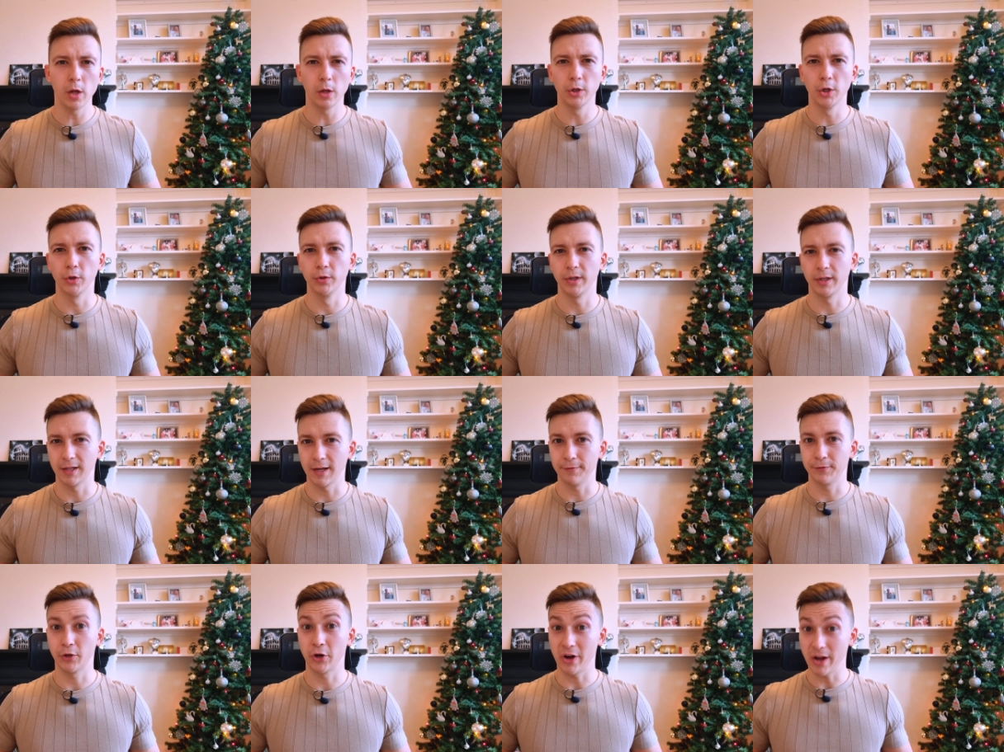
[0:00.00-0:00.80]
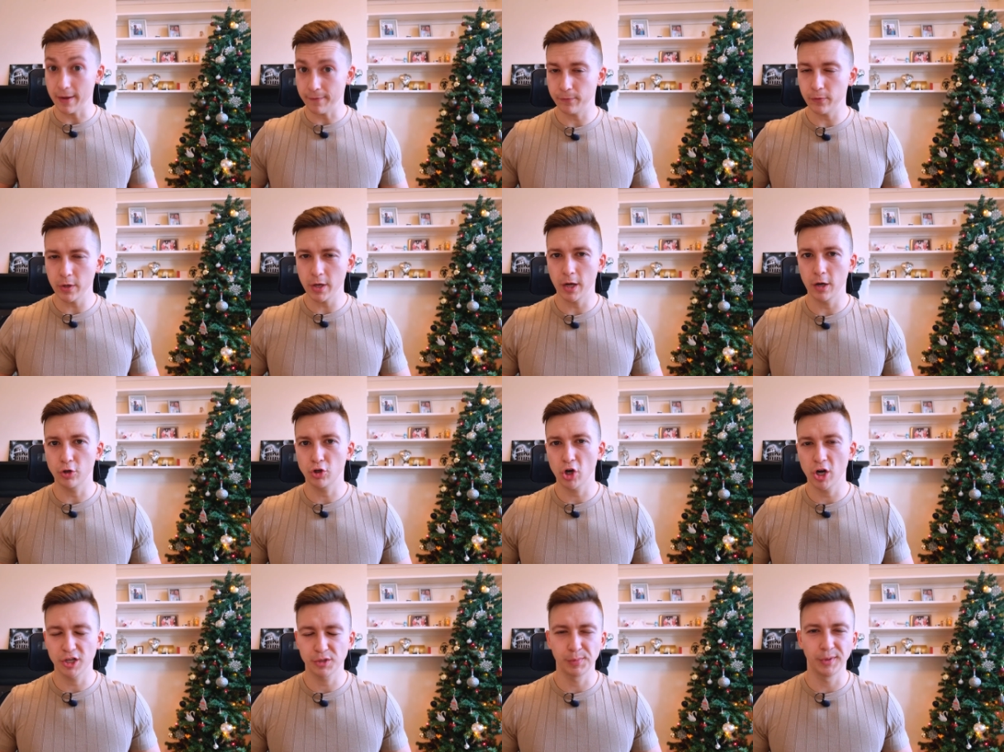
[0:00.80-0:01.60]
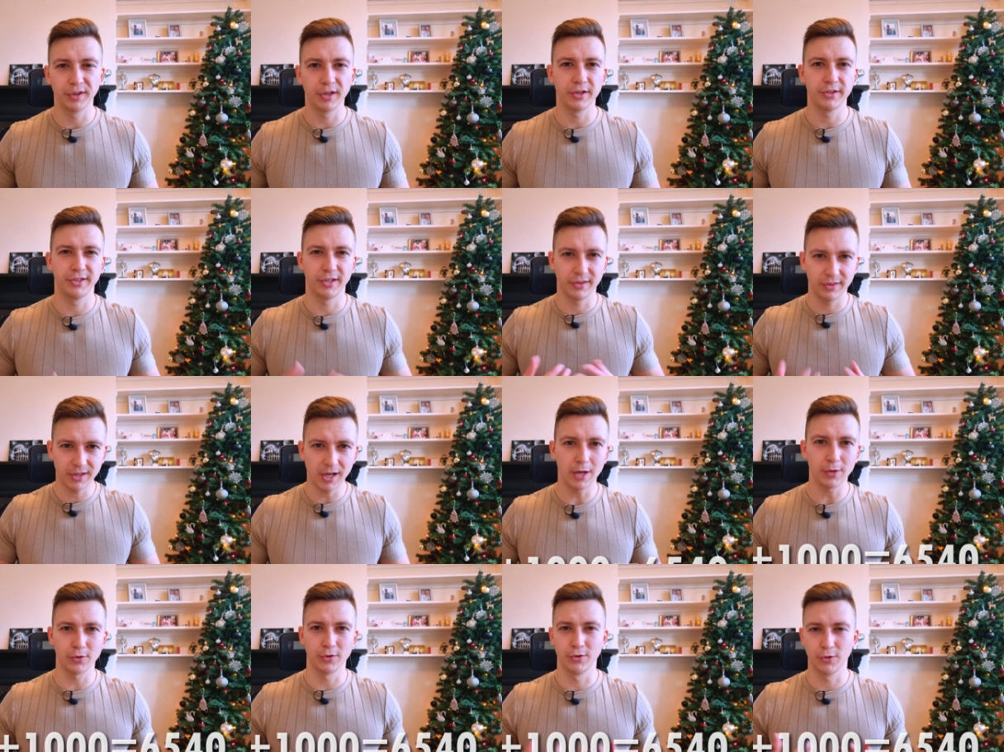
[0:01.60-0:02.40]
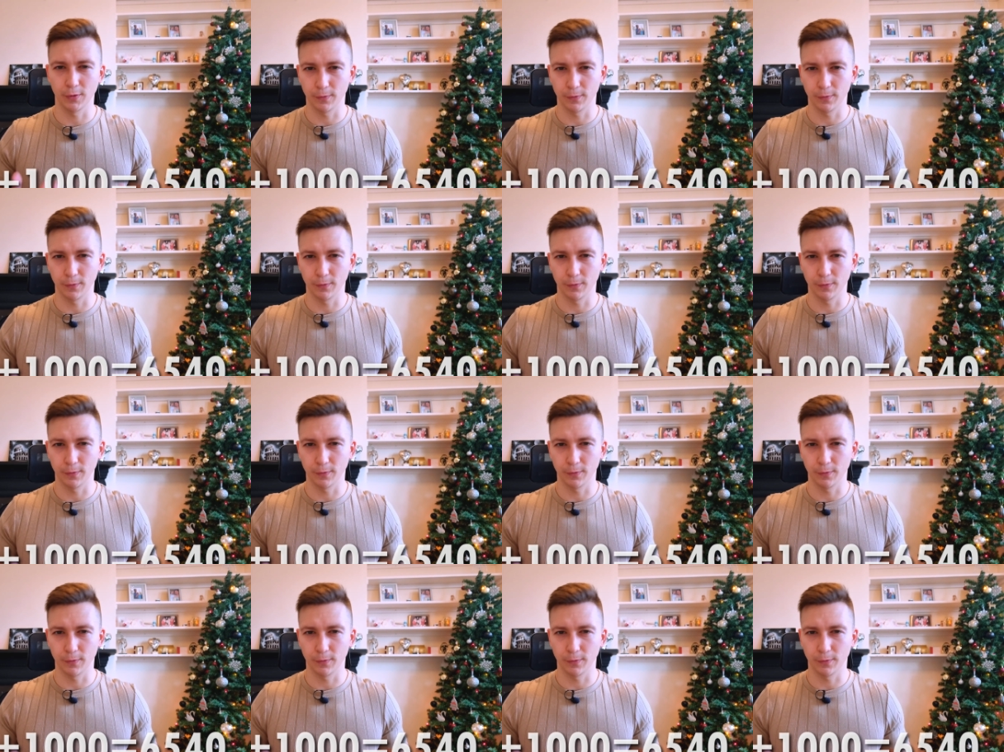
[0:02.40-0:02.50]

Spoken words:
all know that after a FE hair transplant there's thousands